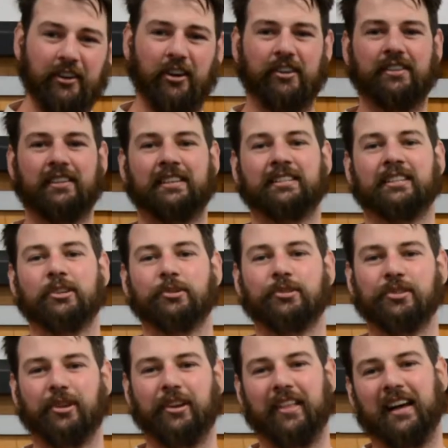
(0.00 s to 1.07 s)
Not until
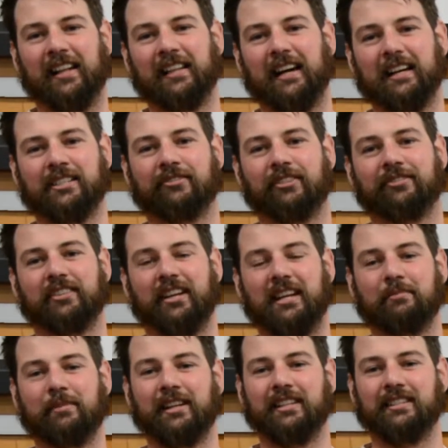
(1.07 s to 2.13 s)
sort of that last
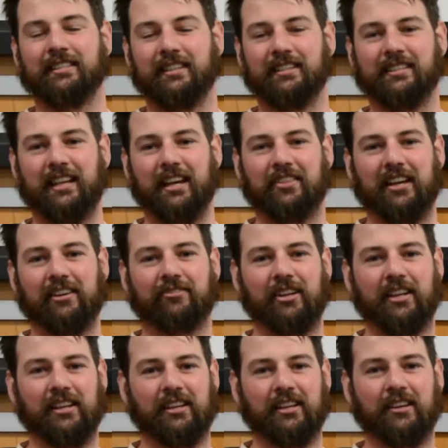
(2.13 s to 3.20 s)
15 minutes that South
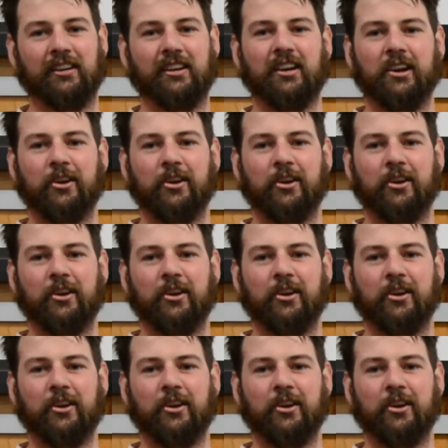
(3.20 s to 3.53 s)
Africa